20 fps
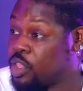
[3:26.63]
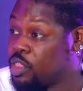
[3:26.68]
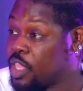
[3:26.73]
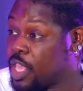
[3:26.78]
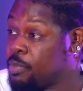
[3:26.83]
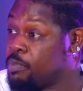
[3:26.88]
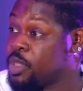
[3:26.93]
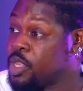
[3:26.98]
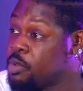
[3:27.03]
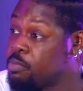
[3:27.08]

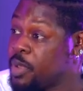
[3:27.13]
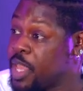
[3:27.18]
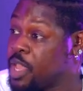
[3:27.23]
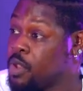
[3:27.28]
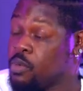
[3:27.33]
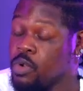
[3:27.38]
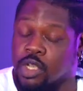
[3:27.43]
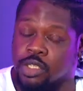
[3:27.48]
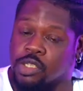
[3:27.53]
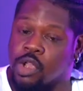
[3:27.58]
they be the
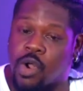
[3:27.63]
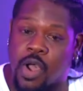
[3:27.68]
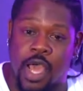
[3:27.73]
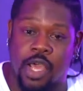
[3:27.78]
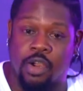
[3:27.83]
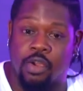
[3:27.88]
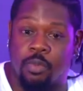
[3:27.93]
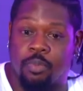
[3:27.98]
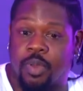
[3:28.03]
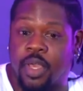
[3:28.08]
main ones. Oh,
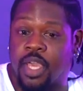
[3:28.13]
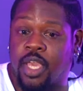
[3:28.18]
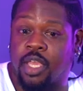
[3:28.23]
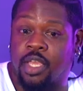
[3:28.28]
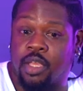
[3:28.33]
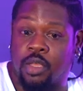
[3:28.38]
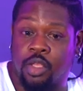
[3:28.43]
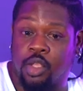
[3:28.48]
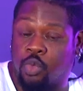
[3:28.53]
I don't pay.